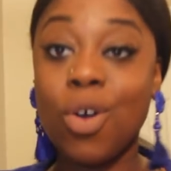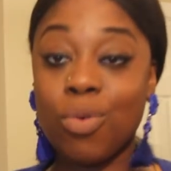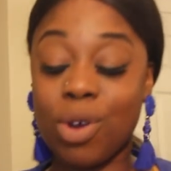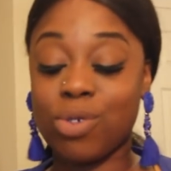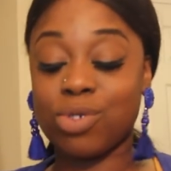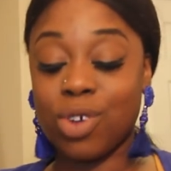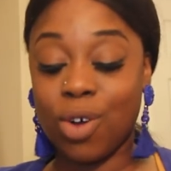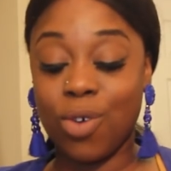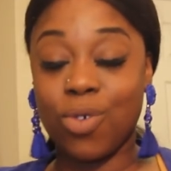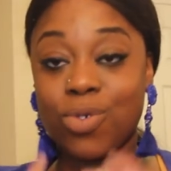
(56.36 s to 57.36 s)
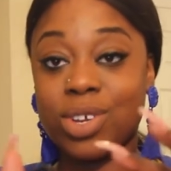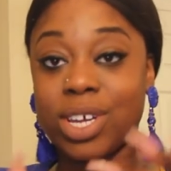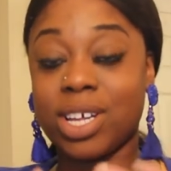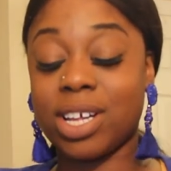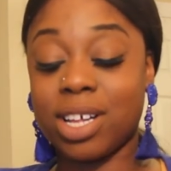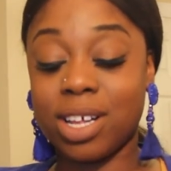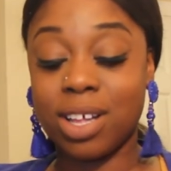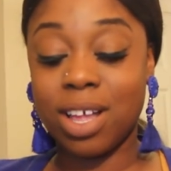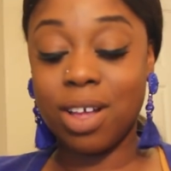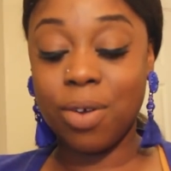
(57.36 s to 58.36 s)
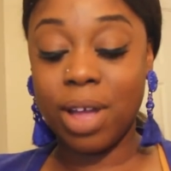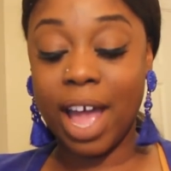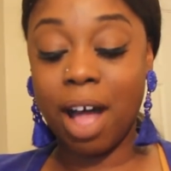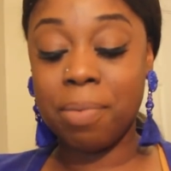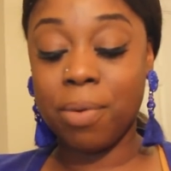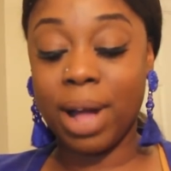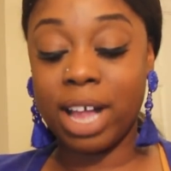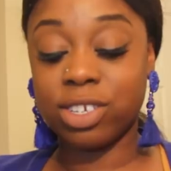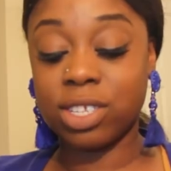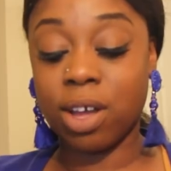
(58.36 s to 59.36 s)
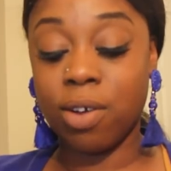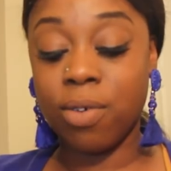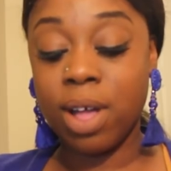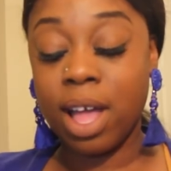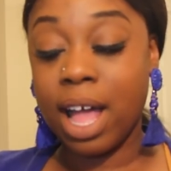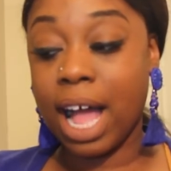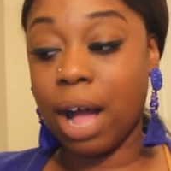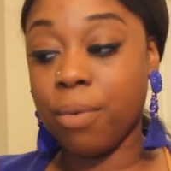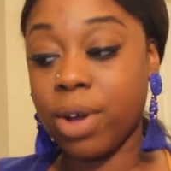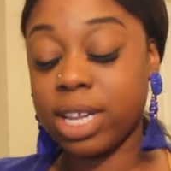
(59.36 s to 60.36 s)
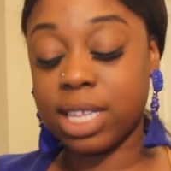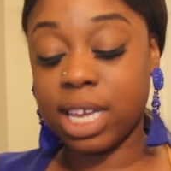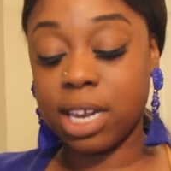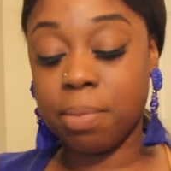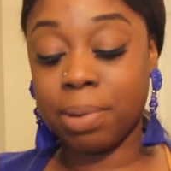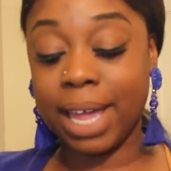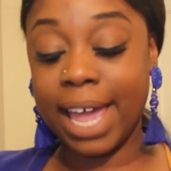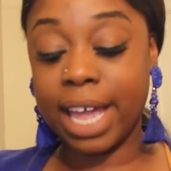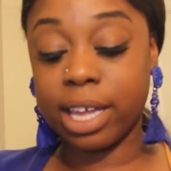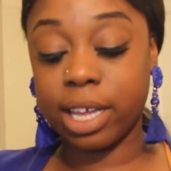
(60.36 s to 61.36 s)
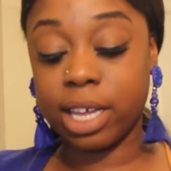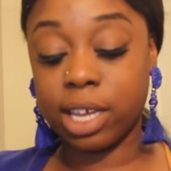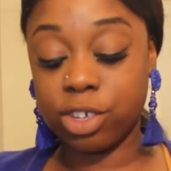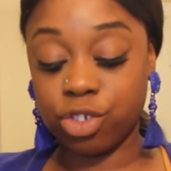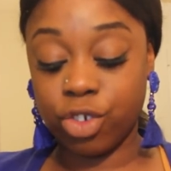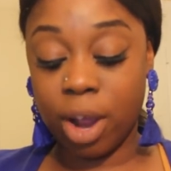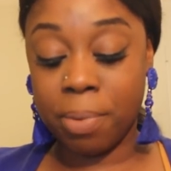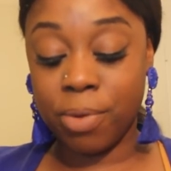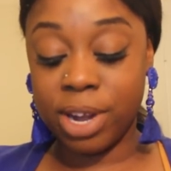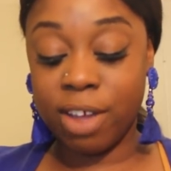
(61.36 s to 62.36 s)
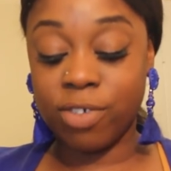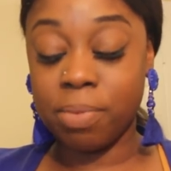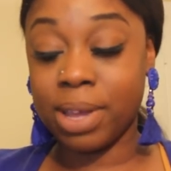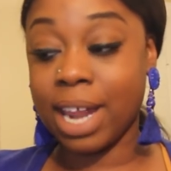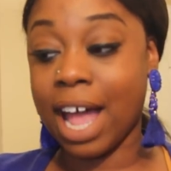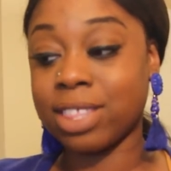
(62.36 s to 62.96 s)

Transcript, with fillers: rose gold uh, Apple Watch. So I wanted to get a black uh, strap or whatever, but